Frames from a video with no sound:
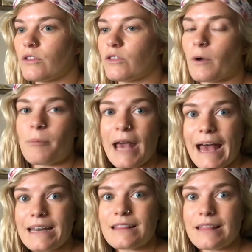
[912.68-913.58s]
they're
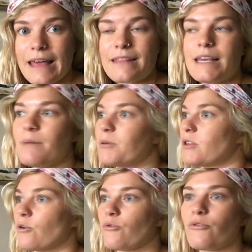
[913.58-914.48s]
padded lightly, but
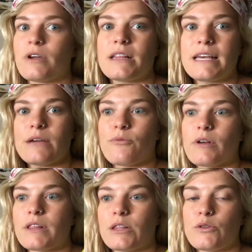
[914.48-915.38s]
they're really,
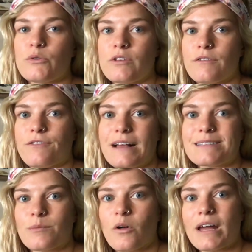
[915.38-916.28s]
really loose and
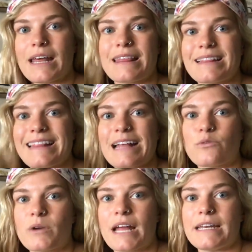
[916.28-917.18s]
flexible. And I think that's
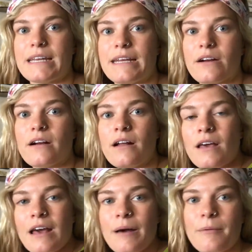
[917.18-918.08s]
what I need here,
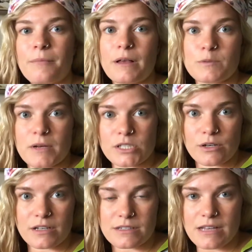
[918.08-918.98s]

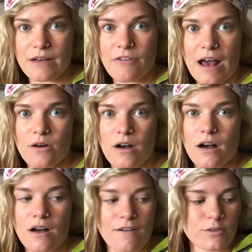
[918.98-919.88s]
especially because of how
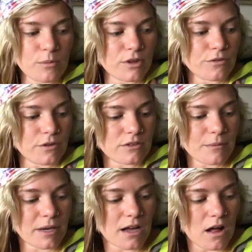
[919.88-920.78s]
uncomfortable this feels
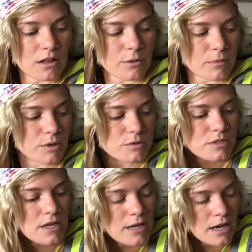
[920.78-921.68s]
on my
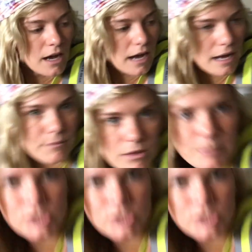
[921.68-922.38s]
collarbones. Let